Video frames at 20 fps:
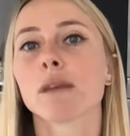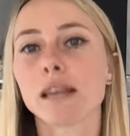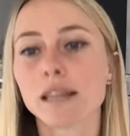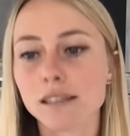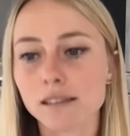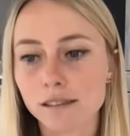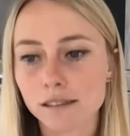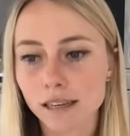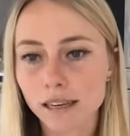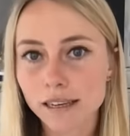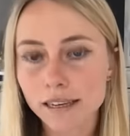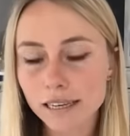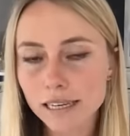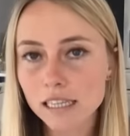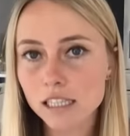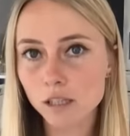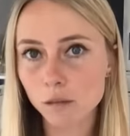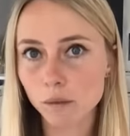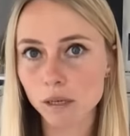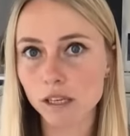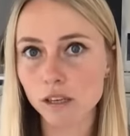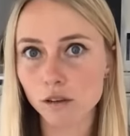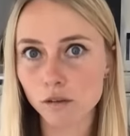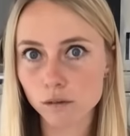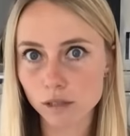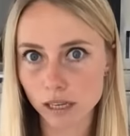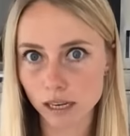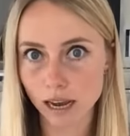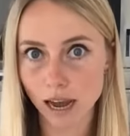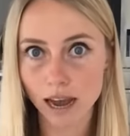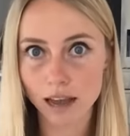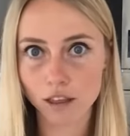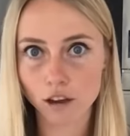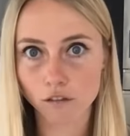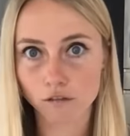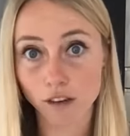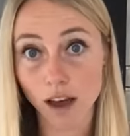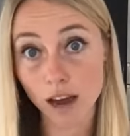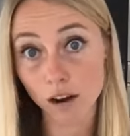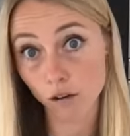It's it needs to be using either
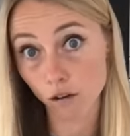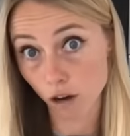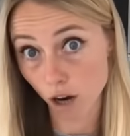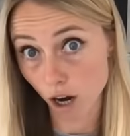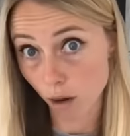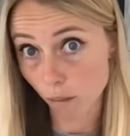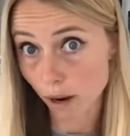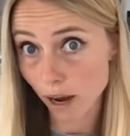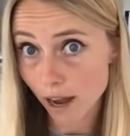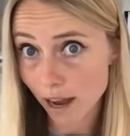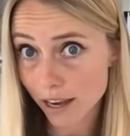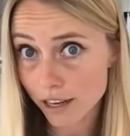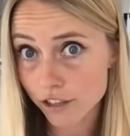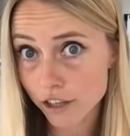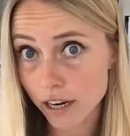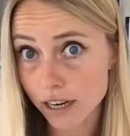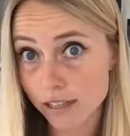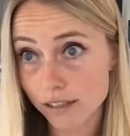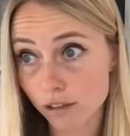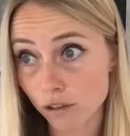fat or carbohydrates.